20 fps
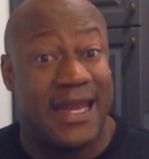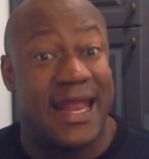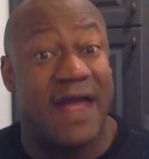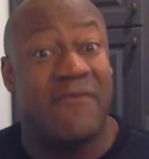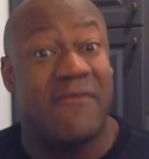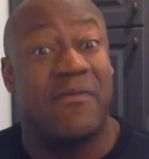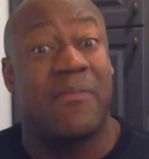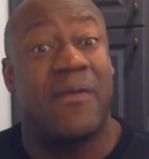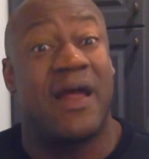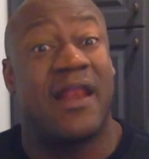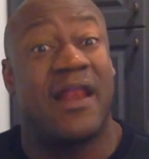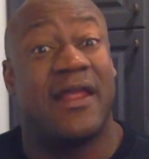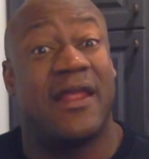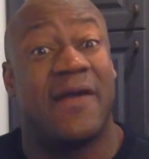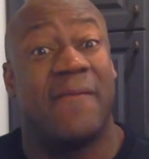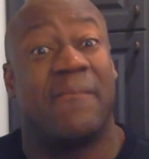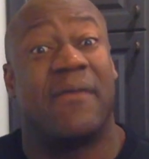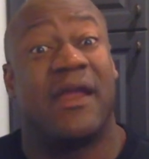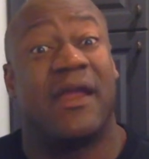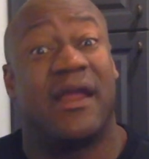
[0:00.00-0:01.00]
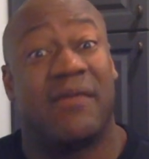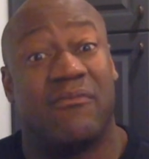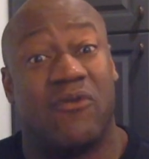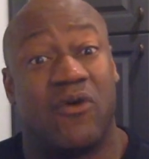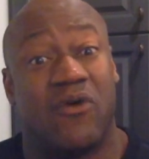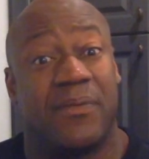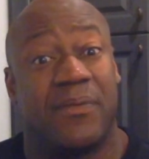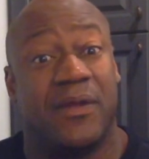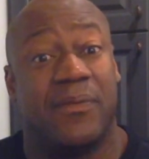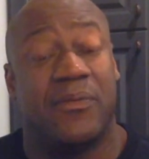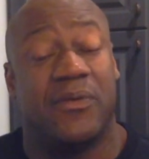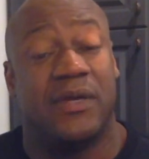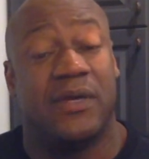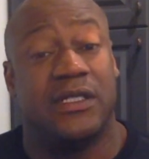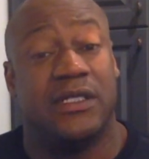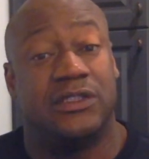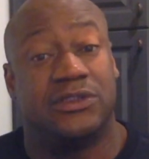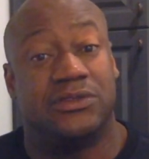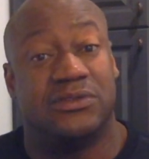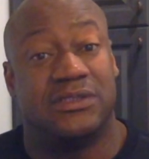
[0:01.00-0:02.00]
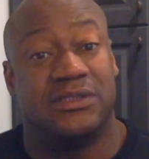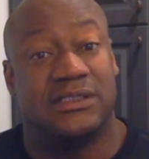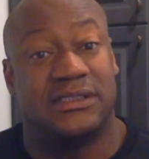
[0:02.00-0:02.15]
and that will probably help bring more people into